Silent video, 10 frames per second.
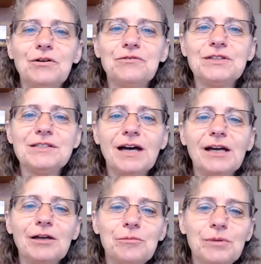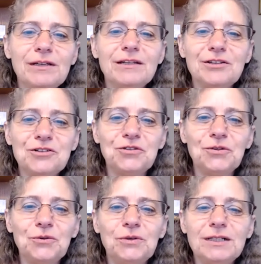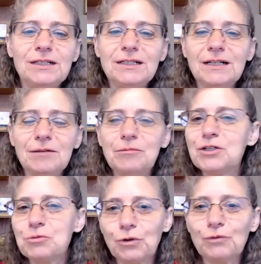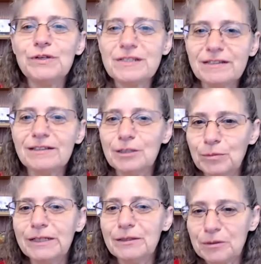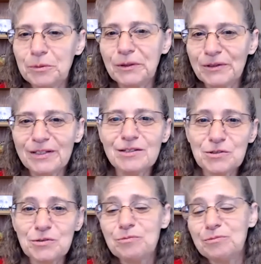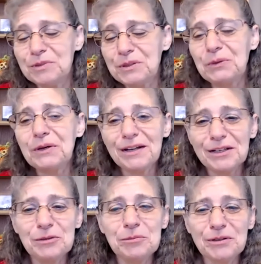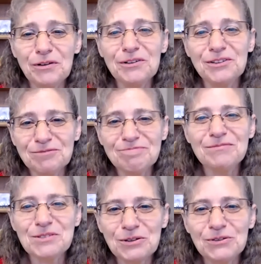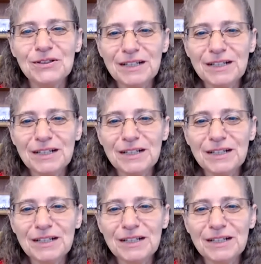of the diet being an issue much more recently. But apparently, it's been going on a little bit longer. So